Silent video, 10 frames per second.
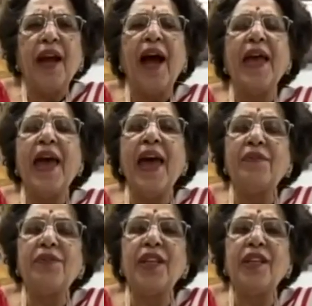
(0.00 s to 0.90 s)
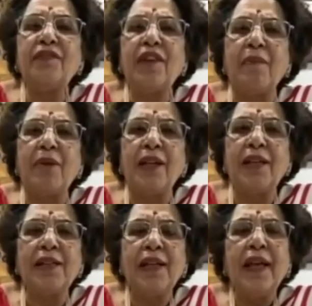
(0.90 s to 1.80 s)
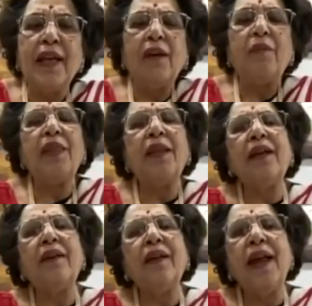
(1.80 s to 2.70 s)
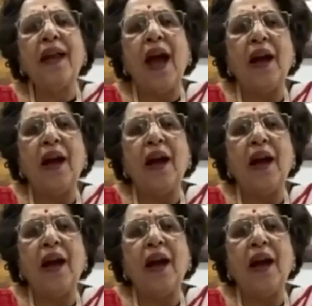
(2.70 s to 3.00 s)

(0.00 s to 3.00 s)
I have seen families where there are great